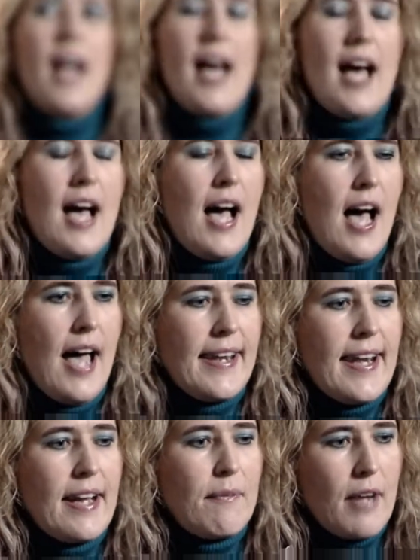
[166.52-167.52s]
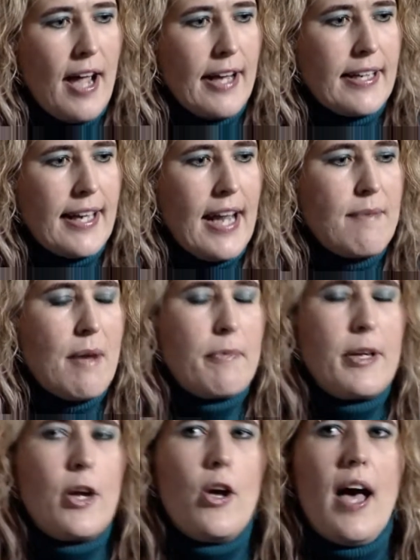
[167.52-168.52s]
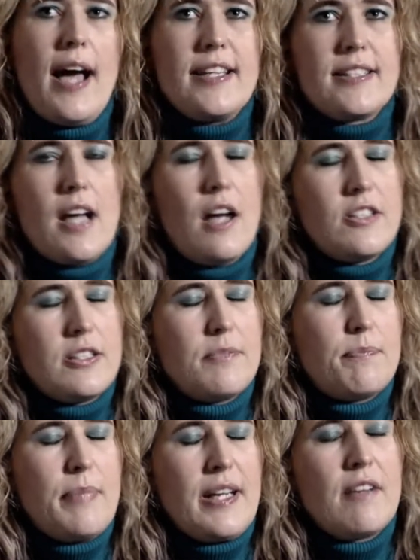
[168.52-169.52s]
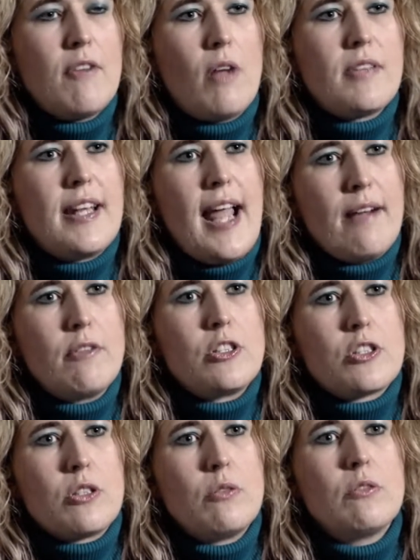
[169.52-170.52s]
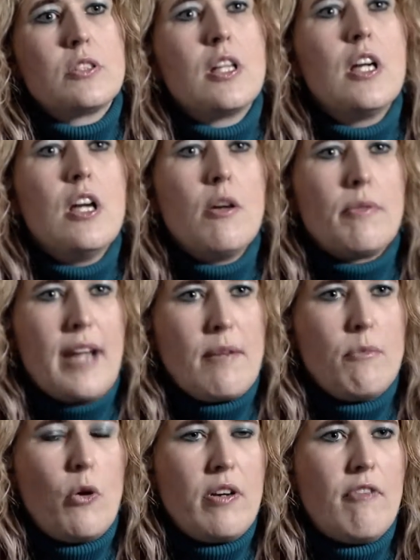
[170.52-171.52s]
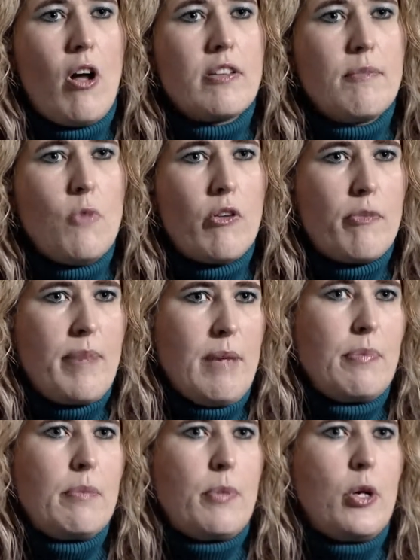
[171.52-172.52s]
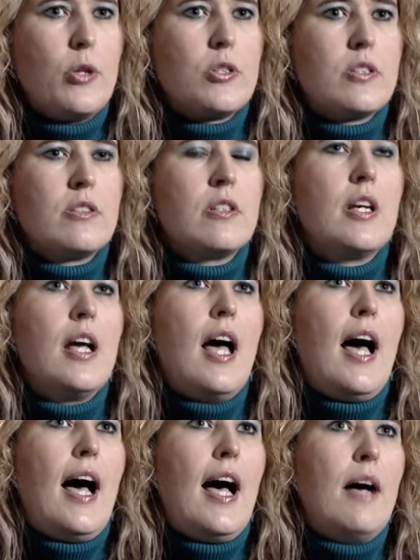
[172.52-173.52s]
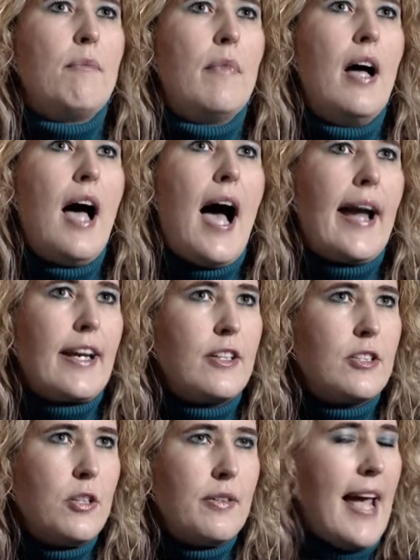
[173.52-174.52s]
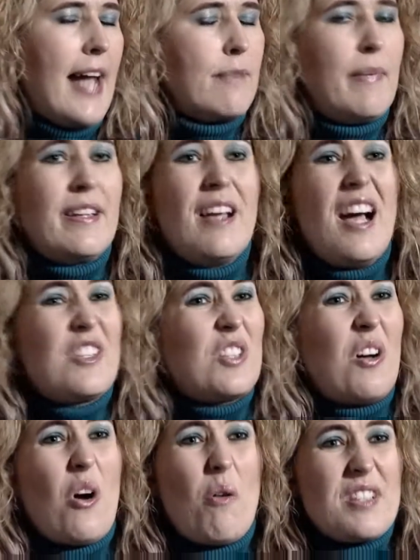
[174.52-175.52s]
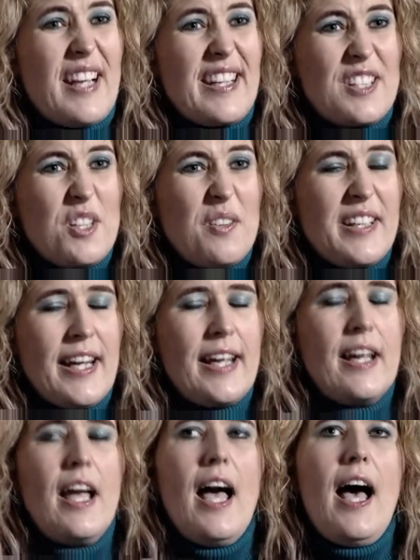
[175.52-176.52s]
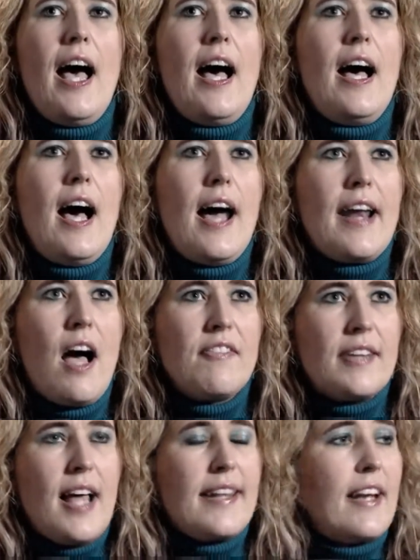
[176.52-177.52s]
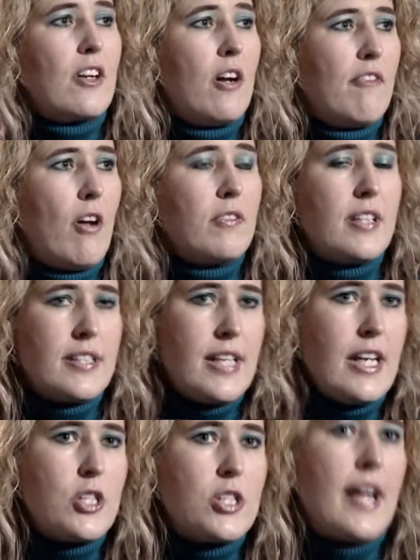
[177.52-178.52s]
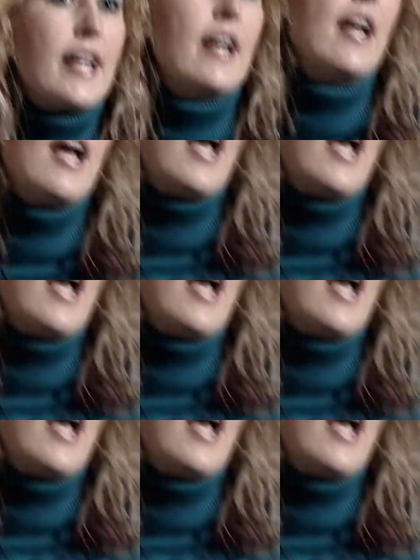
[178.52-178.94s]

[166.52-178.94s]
And then I came up here, I started being involved in language schools, getting more involved, I'm more of a people person. I can do the admin, don't always like doing it. And after that, then I got involved with the teaching